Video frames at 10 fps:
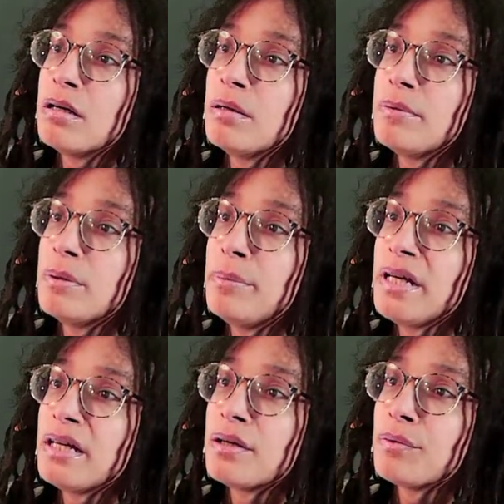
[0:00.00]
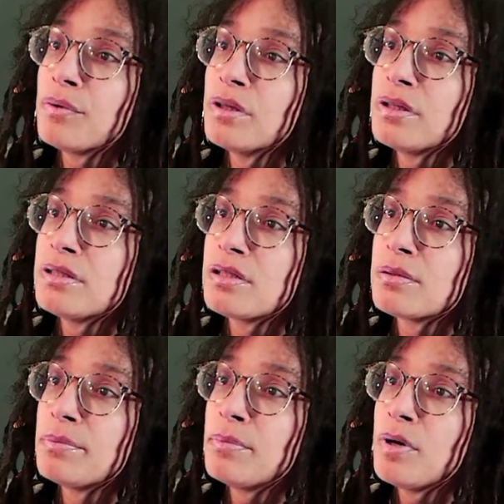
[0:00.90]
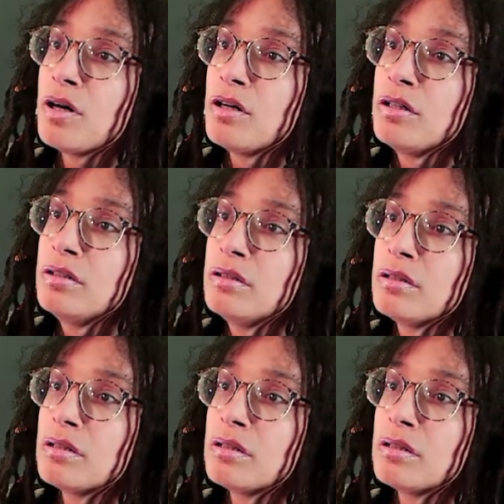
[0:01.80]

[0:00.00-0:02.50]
I'm gonna make it really small,